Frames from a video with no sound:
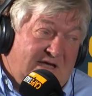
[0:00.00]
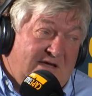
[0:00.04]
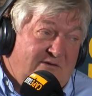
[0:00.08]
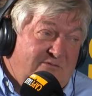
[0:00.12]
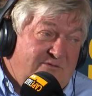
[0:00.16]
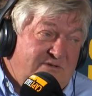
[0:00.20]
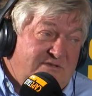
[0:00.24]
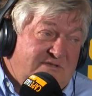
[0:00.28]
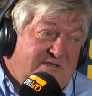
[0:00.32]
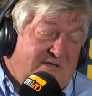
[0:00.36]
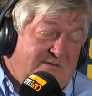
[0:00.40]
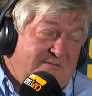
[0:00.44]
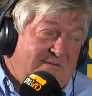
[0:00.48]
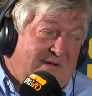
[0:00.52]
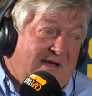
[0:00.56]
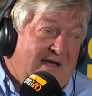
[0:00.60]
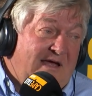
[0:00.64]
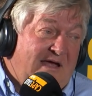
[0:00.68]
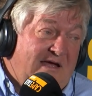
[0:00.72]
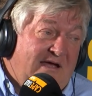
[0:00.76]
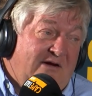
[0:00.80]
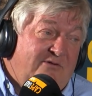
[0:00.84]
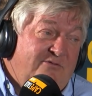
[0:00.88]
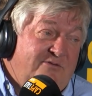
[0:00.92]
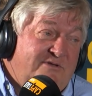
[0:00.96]
I always
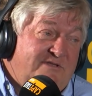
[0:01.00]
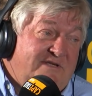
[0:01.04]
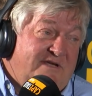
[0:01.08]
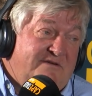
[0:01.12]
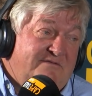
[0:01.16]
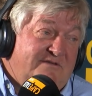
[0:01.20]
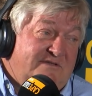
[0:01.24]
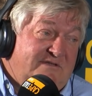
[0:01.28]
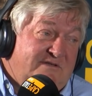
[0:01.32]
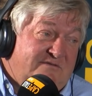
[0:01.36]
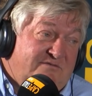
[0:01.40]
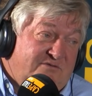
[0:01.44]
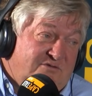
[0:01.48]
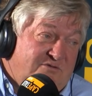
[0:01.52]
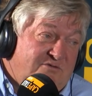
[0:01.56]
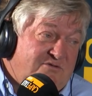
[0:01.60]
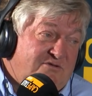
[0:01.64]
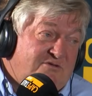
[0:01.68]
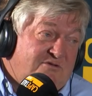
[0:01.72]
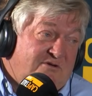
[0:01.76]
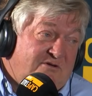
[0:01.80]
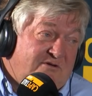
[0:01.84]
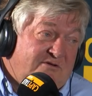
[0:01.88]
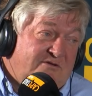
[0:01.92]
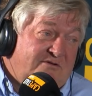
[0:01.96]
have a
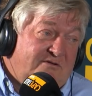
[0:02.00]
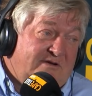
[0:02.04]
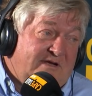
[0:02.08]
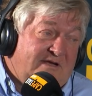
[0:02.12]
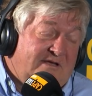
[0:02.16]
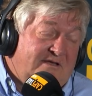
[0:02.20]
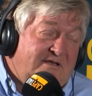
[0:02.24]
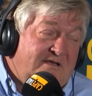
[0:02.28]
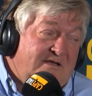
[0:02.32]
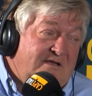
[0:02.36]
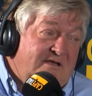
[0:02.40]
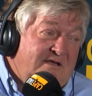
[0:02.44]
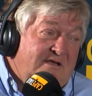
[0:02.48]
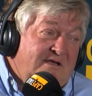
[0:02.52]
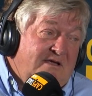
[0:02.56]
divorce contract